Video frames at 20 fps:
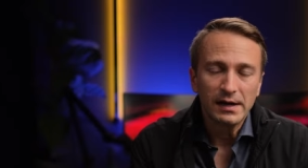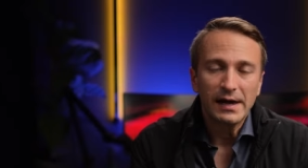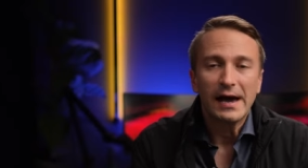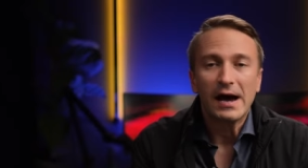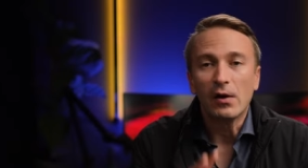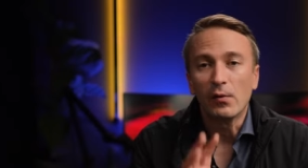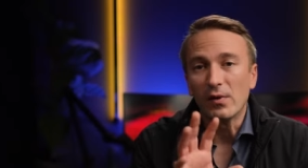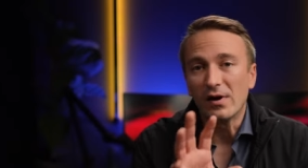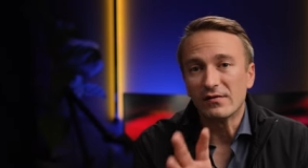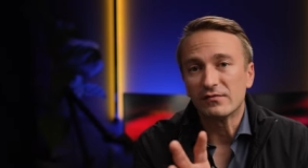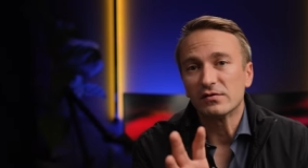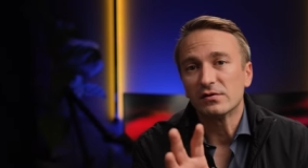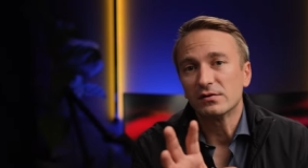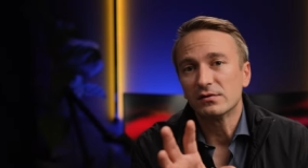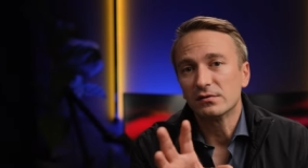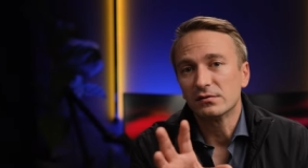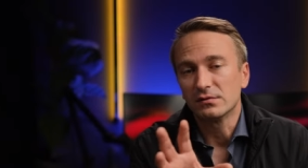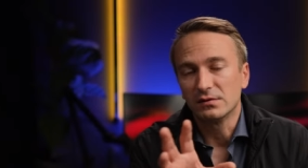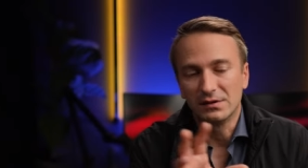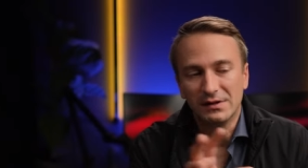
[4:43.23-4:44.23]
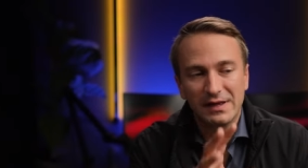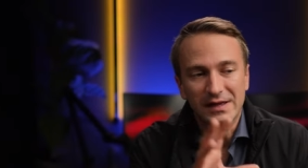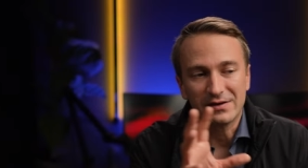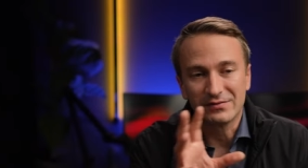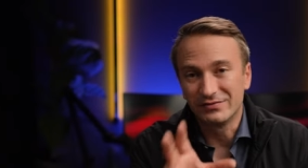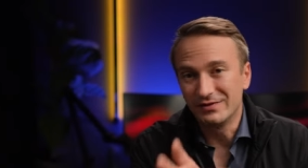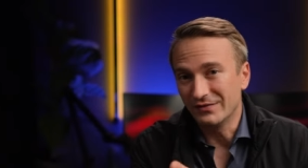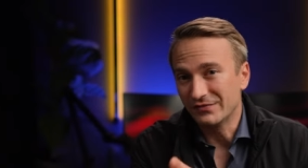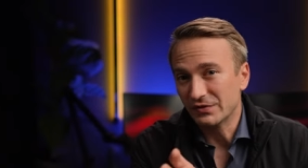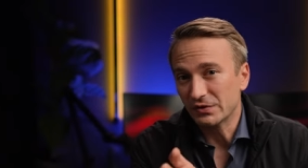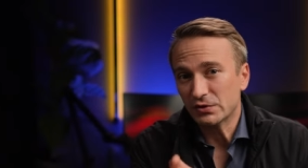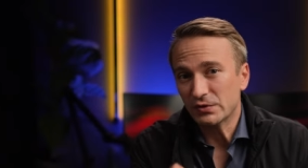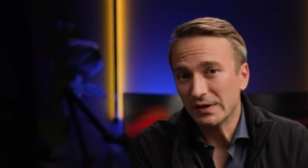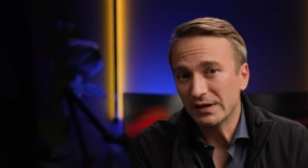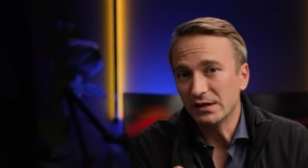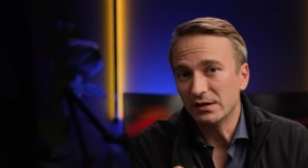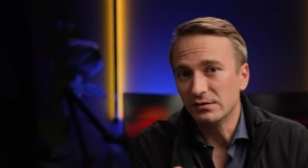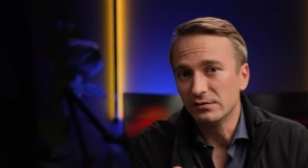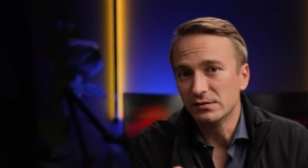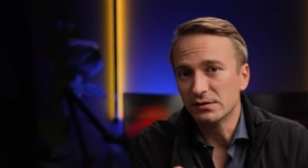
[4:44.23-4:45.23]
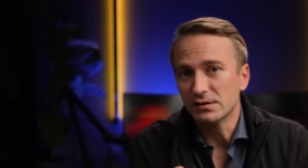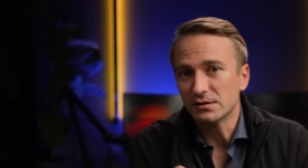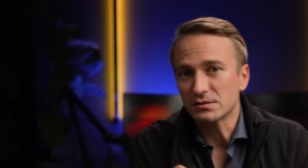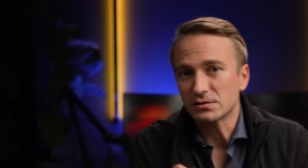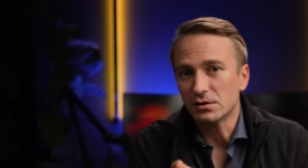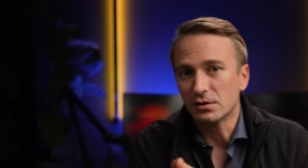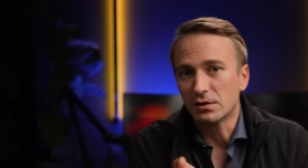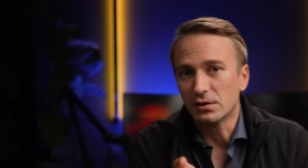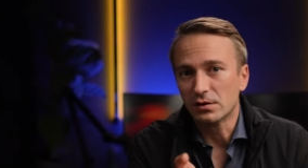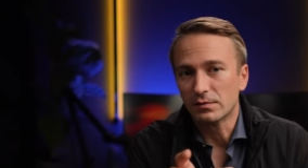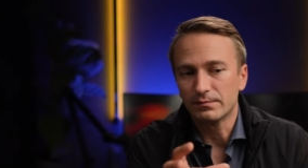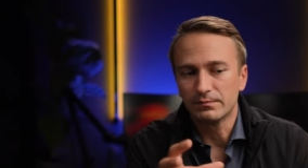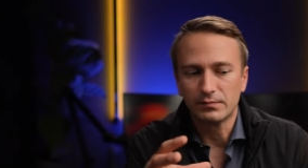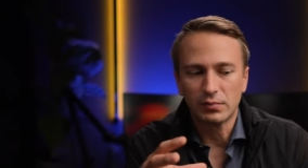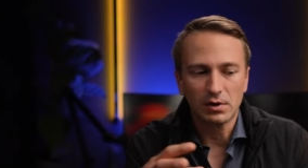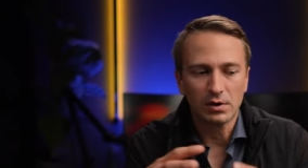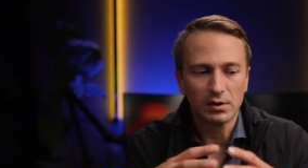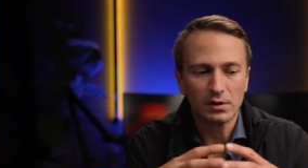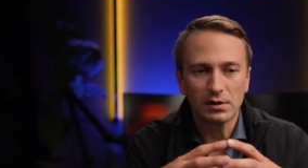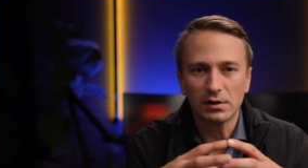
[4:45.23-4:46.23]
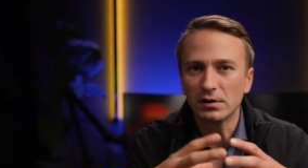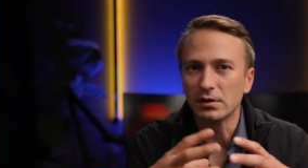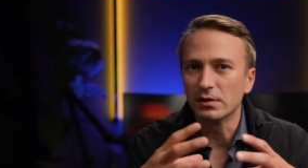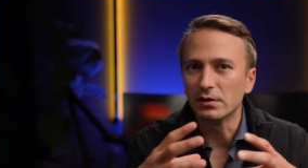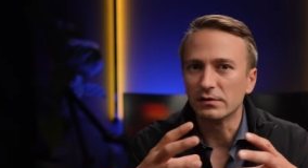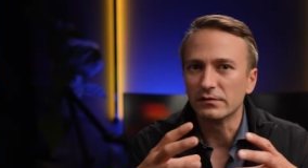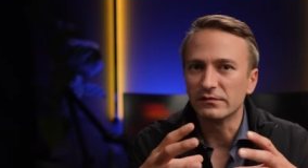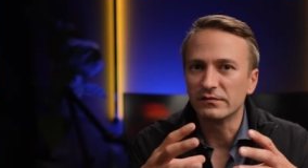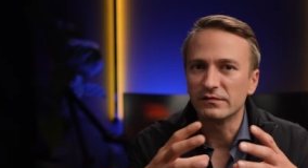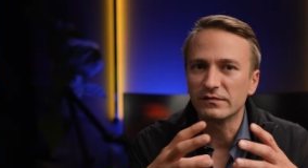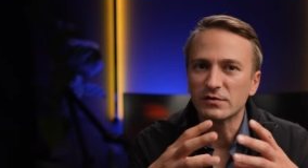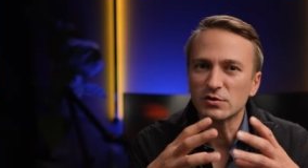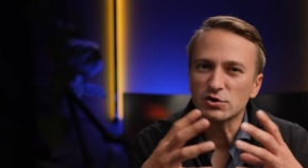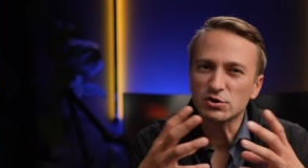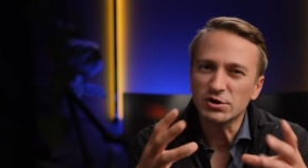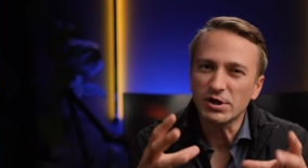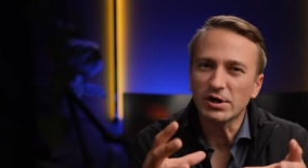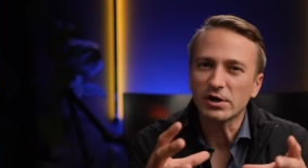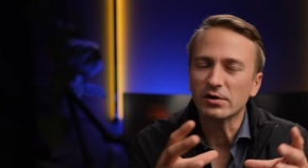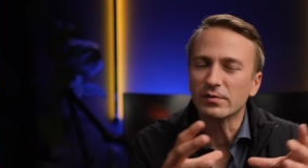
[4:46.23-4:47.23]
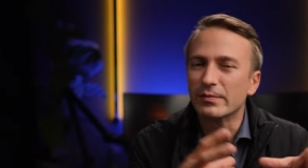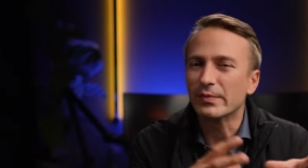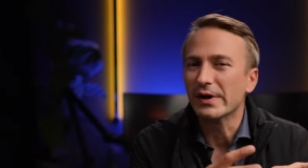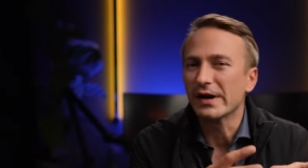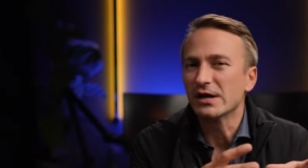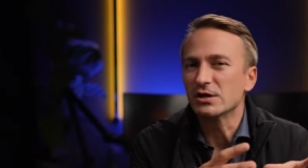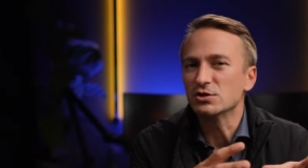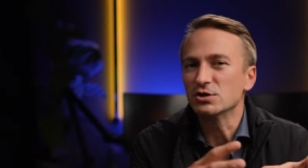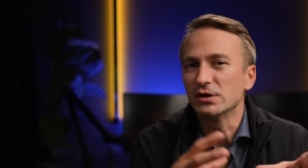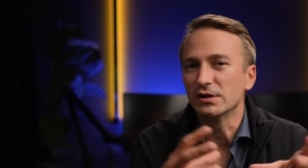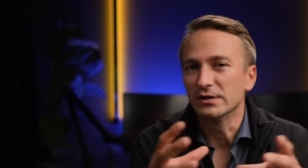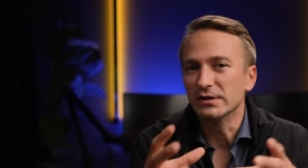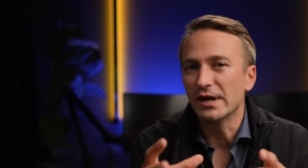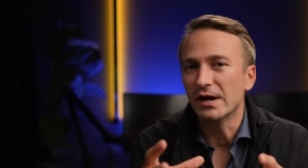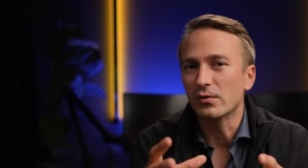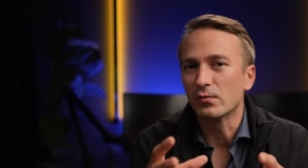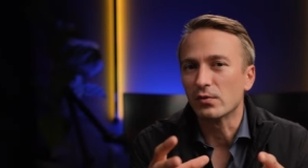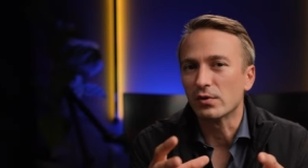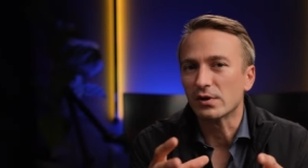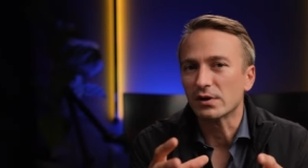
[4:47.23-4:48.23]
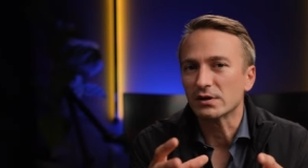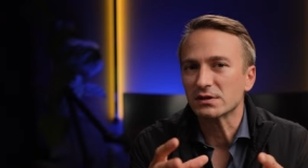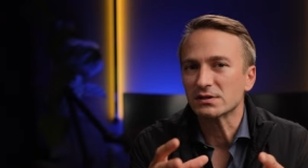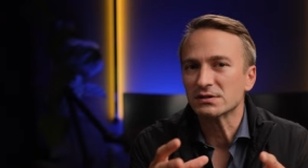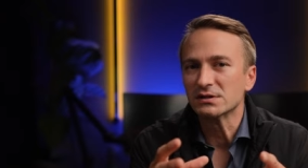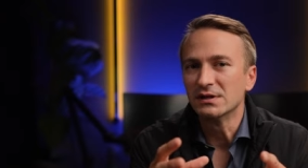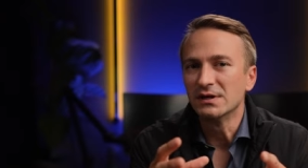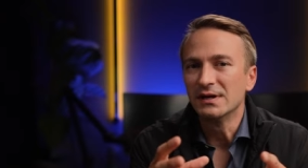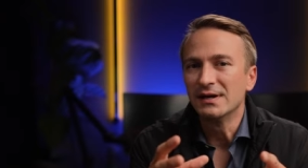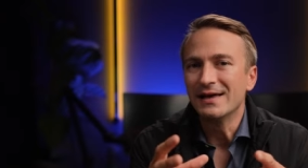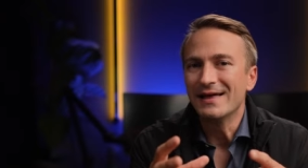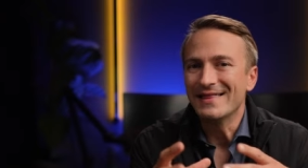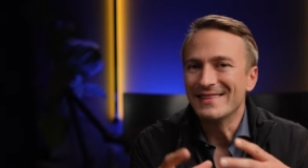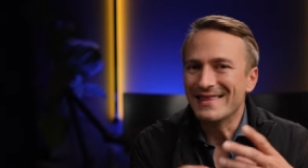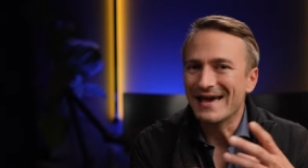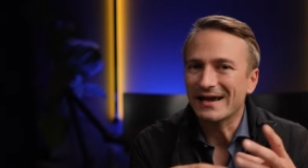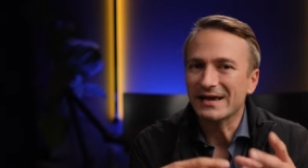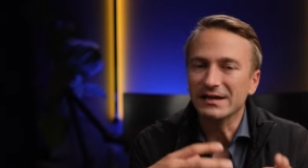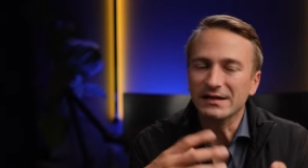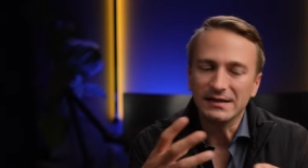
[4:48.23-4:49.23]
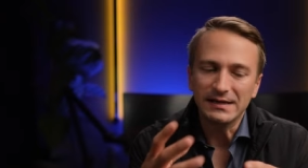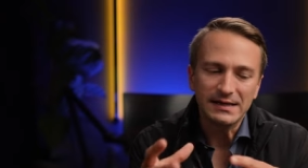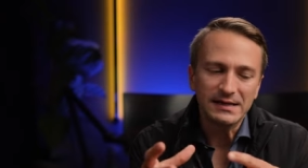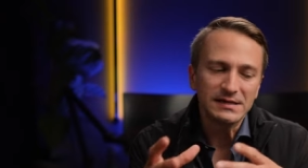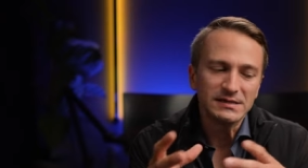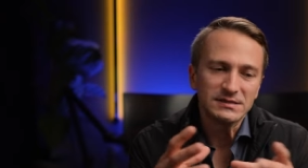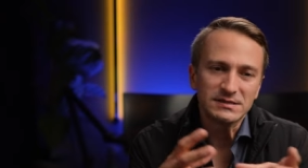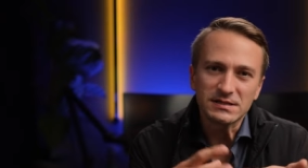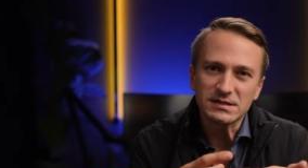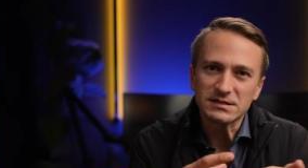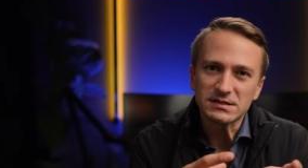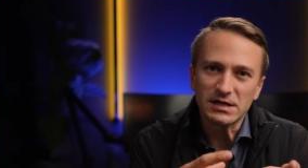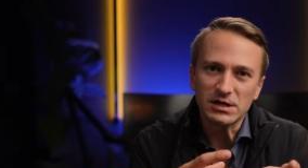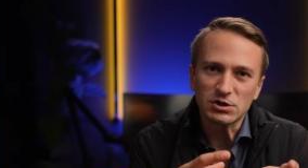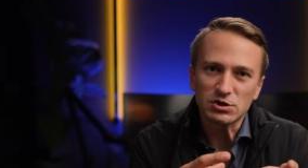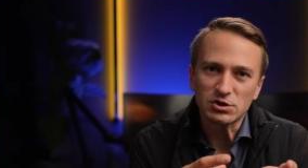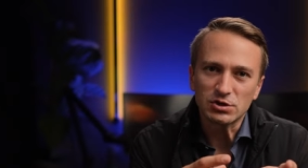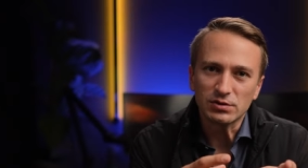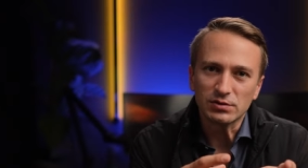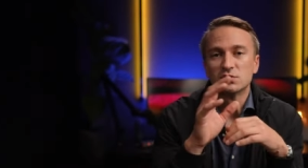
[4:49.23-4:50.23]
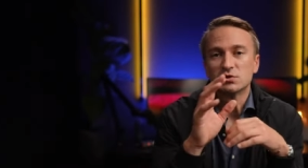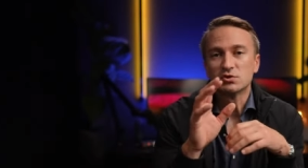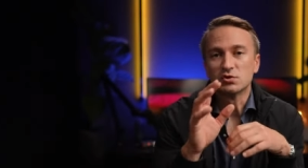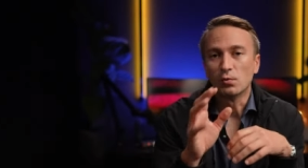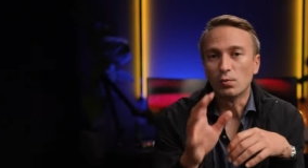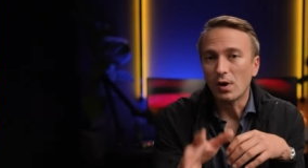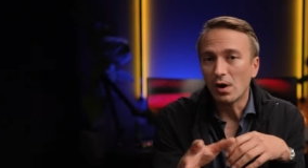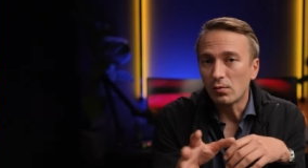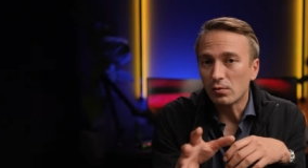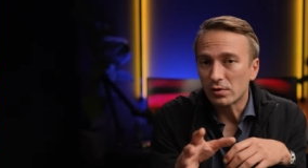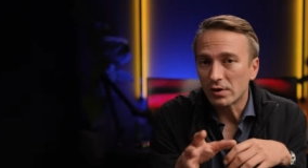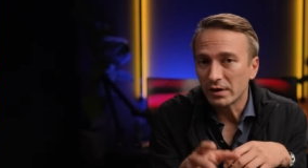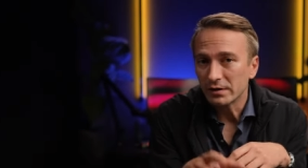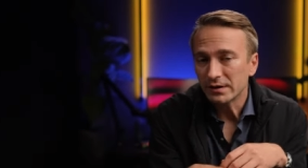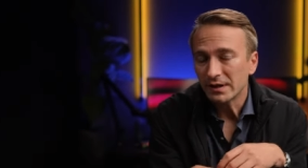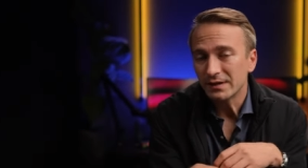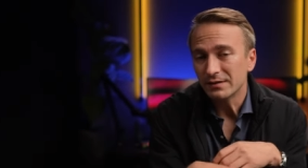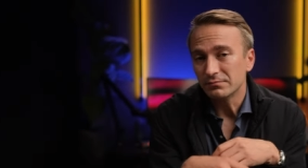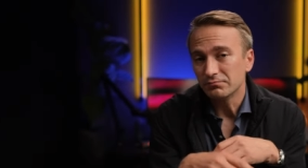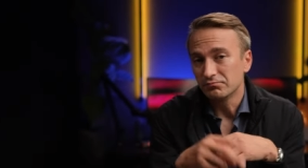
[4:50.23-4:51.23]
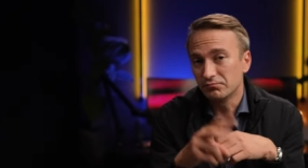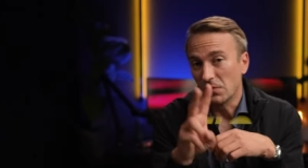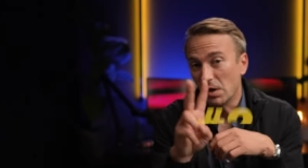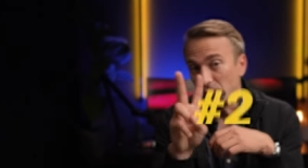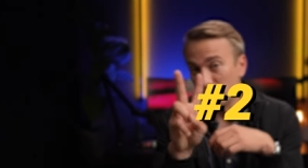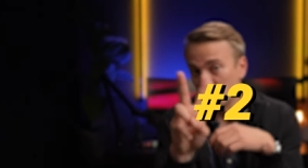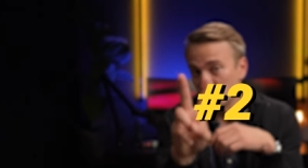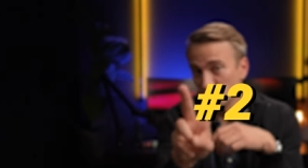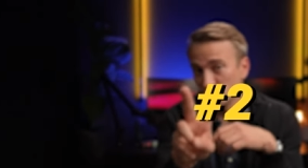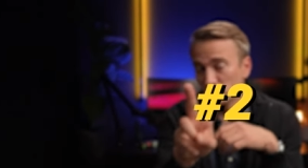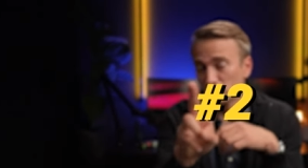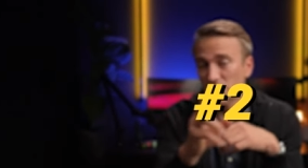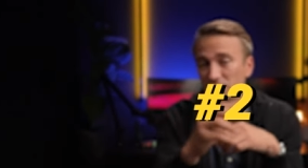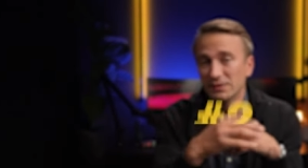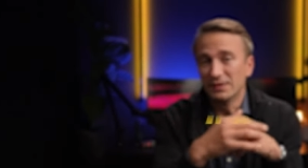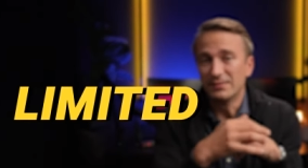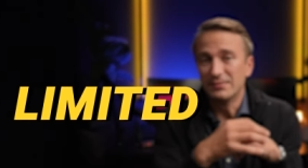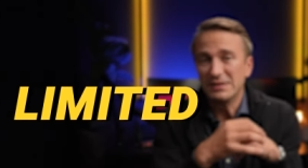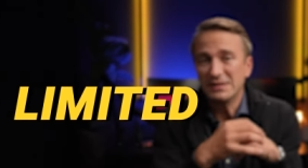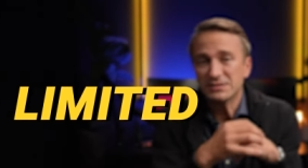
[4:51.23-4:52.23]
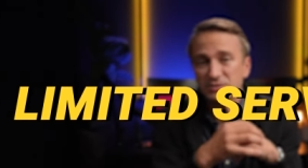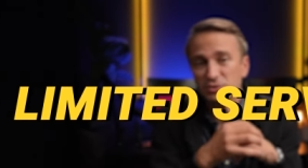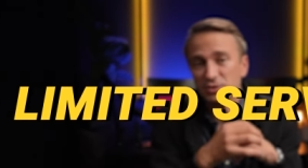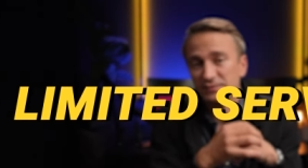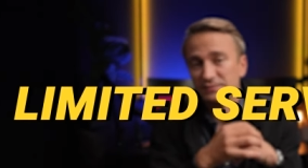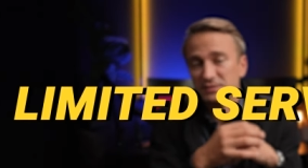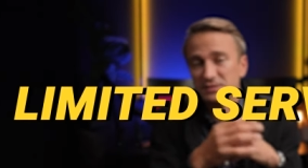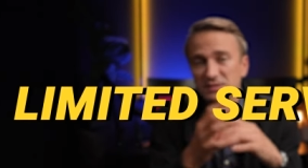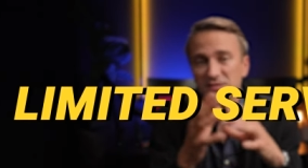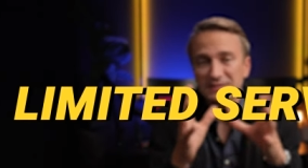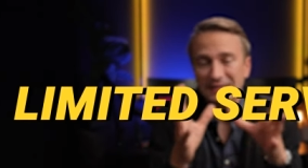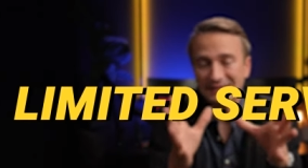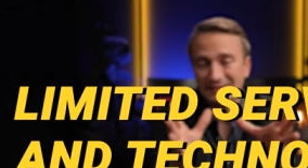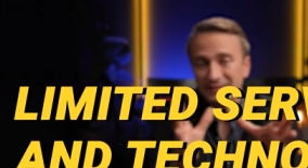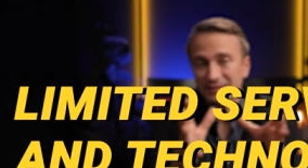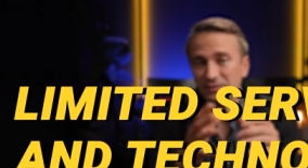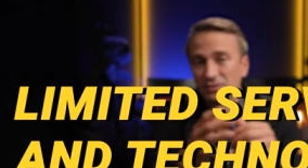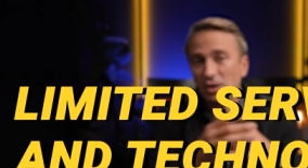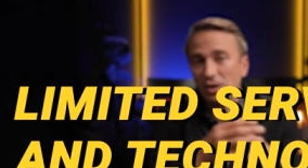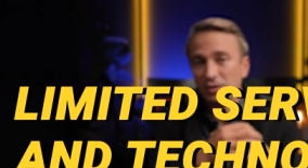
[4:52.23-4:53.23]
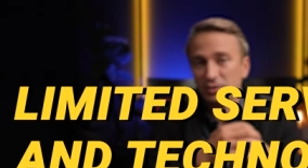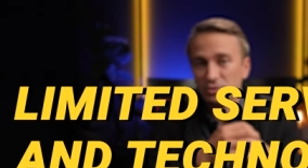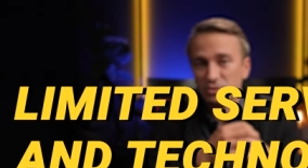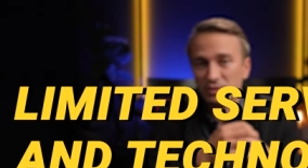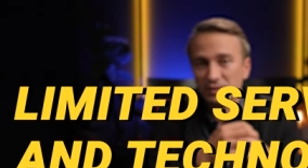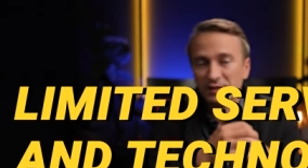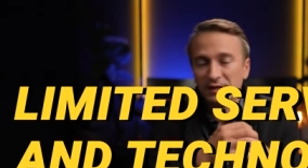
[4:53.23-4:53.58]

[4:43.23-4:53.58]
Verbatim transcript: However, a lot of different credit unions are part of shared branching networks, that can ease this issue. So while we're on that, number two, limited services and technology.